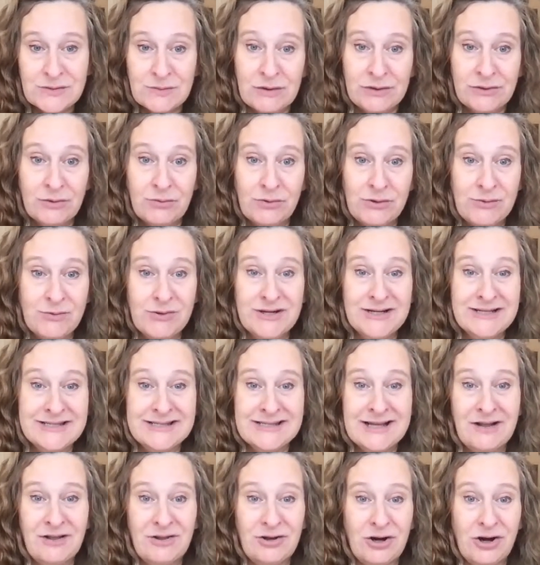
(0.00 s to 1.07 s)
whether we want to
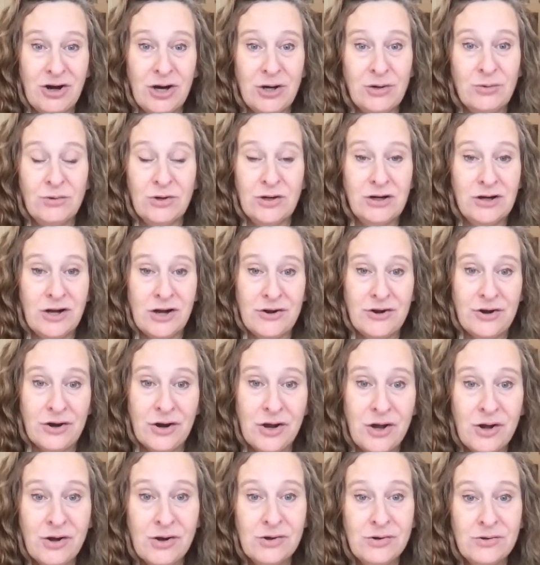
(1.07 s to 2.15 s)
sell our artwork on our
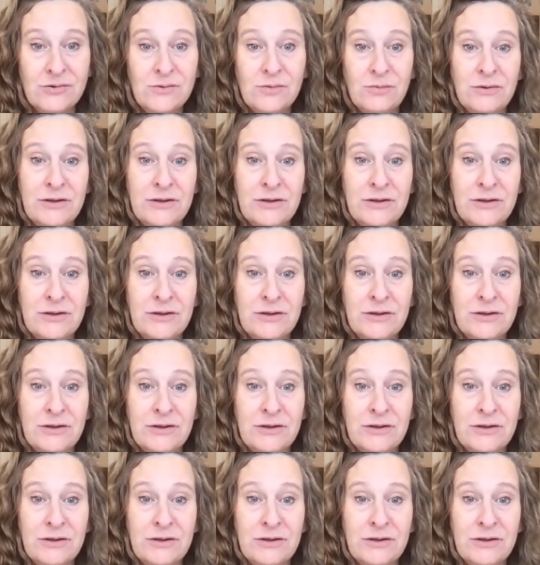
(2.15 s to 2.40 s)
own,